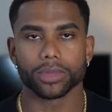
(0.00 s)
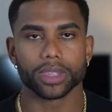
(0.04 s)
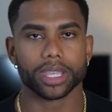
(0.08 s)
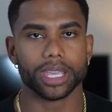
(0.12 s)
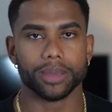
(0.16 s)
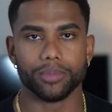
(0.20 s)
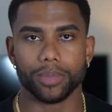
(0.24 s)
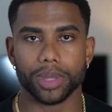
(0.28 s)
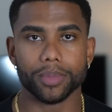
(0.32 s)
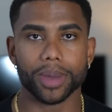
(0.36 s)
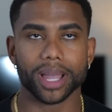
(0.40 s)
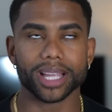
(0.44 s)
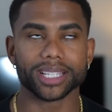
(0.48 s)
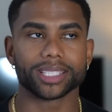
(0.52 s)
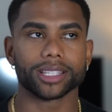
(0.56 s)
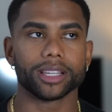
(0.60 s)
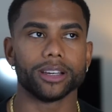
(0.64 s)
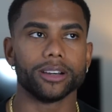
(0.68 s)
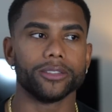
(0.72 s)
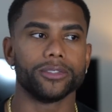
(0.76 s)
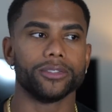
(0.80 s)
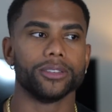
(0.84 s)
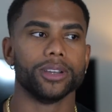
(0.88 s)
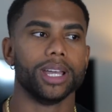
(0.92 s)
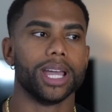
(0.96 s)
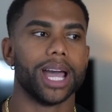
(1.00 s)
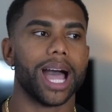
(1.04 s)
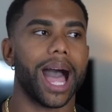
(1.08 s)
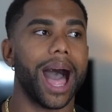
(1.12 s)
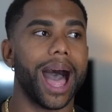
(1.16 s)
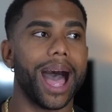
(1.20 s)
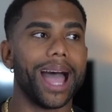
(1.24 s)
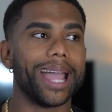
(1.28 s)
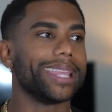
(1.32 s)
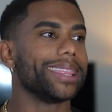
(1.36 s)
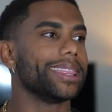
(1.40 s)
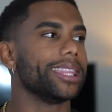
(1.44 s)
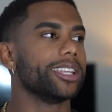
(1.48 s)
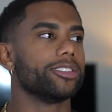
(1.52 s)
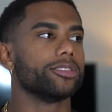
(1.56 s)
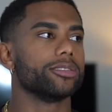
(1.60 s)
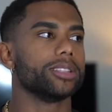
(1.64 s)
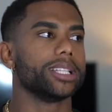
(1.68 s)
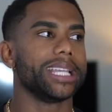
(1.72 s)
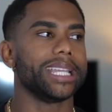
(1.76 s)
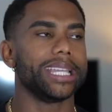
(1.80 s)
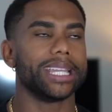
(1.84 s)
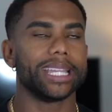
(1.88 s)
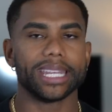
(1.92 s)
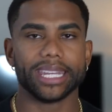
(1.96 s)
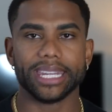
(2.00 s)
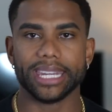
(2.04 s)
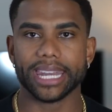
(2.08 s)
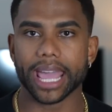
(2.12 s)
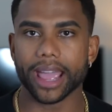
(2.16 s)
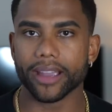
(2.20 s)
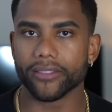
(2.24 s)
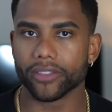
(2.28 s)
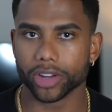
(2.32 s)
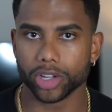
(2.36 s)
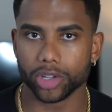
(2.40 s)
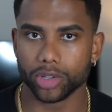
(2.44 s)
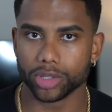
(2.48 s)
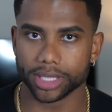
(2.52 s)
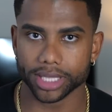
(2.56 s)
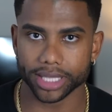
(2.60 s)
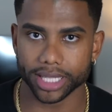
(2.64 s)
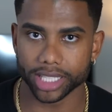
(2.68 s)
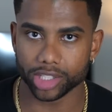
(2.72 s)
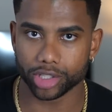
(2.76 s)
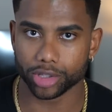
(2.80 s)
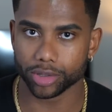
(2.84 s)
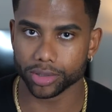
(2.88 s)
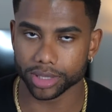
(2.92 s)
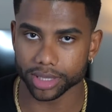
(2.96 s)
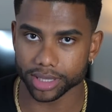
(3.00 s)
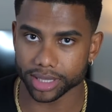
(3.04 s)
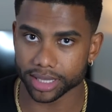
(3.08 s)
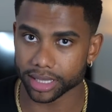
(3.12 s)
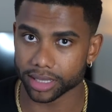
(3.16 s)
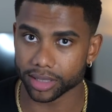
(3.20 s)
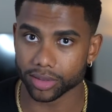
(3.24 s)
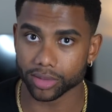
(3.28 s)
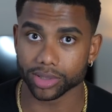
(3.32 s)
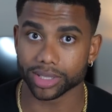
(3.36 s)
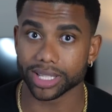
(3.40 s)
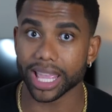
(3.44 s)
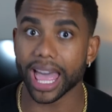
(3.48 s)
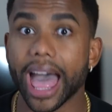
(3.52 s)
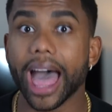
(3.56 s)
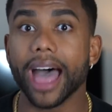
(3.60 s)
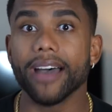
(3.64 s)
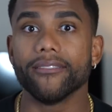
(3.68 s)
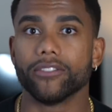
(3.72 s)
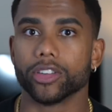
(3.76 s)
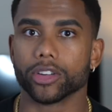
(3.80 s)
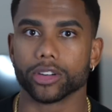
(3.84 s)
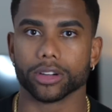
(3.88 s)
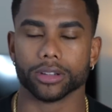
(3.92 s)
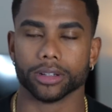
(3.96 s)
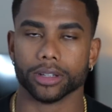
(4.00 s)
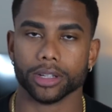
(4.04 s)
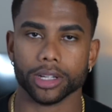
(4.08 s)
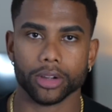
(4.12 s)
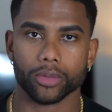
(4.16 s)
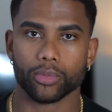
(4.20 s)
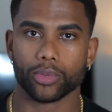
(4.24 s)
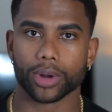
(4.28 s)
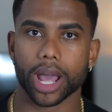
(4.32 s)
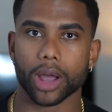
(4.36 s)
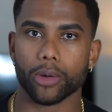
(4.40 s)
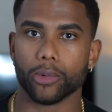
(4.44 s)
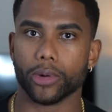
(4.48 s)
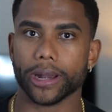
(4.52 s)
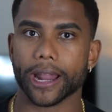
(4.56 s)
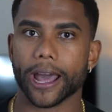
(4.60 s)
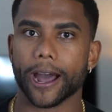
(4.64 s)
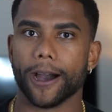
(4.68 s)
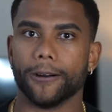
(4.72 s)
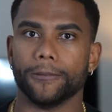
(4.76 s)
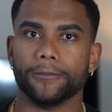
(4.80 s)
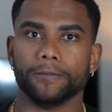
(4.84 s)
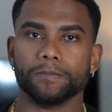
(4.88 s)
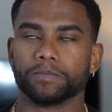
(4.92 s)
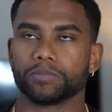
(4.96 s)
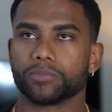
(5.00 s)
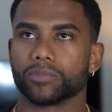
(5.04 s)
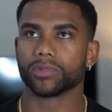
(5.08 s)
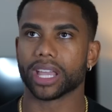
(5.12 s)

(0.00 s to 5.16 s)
And me, myself, I literally never used to get choosing signals ever when I went out.